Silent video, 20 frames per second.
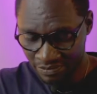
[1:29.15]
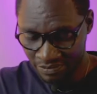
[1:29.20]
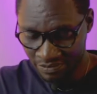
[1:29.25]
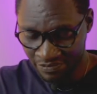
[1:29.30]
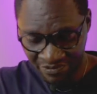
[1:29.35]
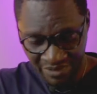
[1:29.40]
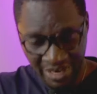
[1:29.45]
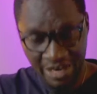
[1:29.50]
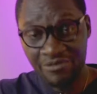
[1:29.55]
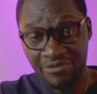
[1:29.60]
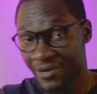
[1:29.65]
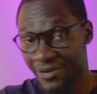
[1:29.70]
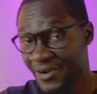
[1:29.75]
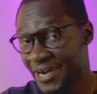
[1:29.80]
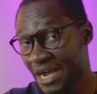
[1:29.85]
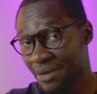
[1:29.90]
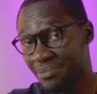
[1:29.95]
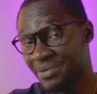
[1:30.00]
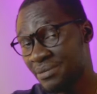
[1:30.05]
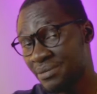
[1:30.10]
very, very
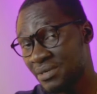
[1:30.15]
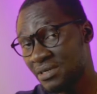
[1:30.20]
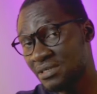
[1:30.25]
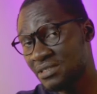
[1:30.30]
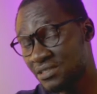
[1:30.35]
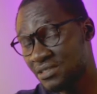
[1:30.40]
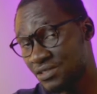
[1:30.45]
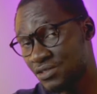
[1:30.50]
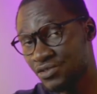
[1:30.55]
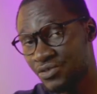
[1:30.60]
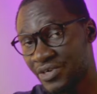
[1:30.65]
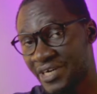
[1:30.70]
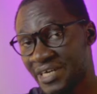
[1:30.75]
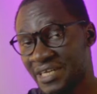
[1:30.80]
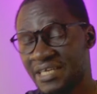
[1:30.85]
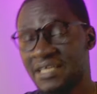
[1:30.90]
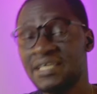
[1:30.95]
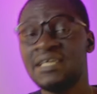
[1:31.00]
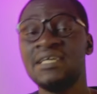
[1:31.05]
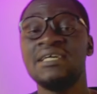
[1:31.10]
happy about this news right
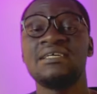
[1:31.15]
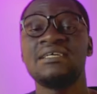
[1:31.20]
here.